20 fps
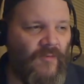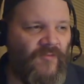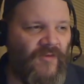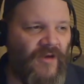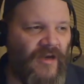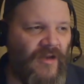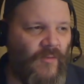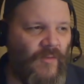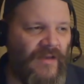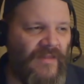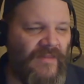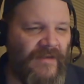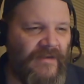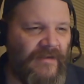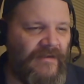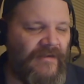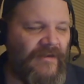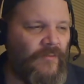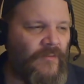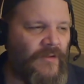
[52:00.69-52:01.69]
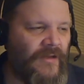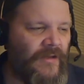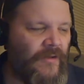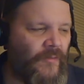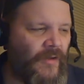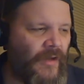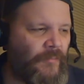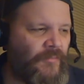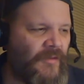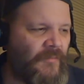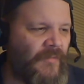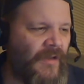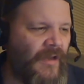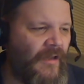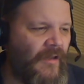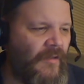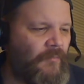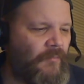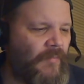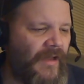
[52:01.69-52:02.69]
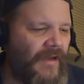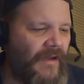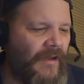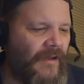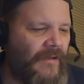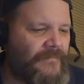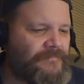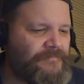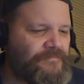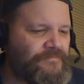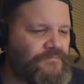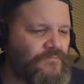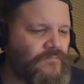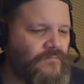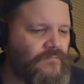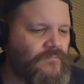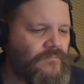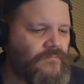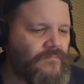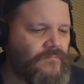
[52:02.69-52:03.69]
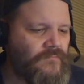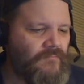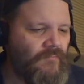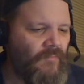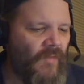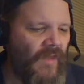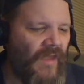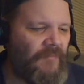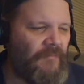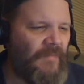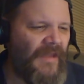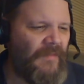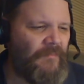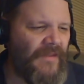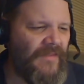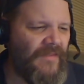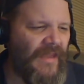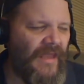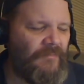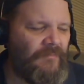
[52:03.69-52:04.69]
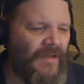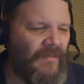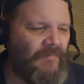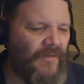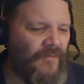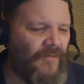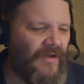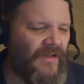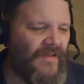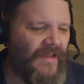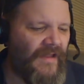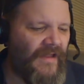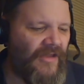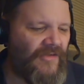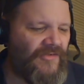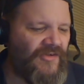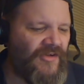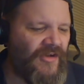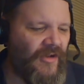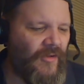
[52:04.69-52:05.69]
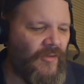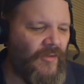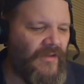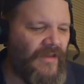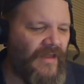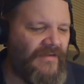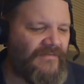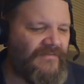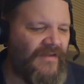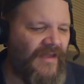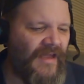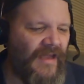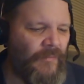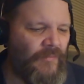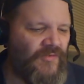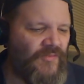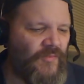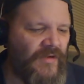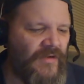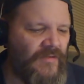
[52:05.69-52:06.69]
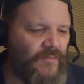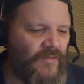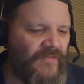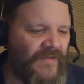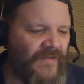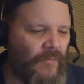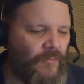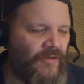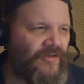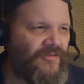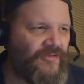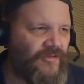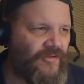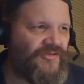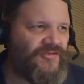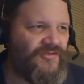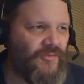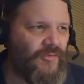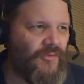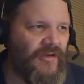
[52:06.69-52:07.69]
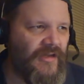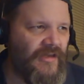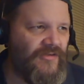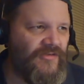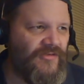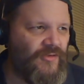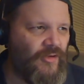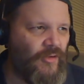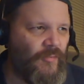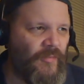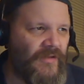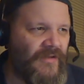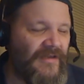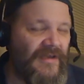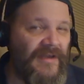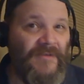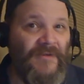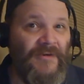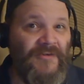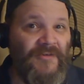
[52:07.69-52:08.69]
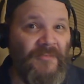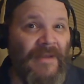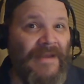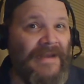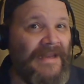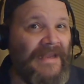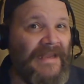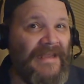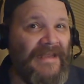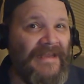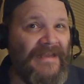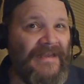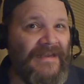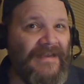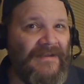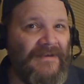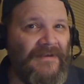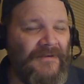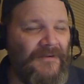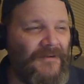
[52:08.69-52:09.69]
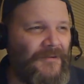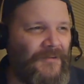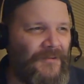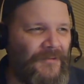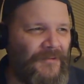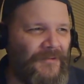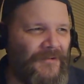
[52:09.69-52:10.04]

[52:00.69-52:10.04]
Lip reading: very quickly, and I didn't want to interrupt him, but it made me realize, a lot of times when the original story is stupid, and there's many, oh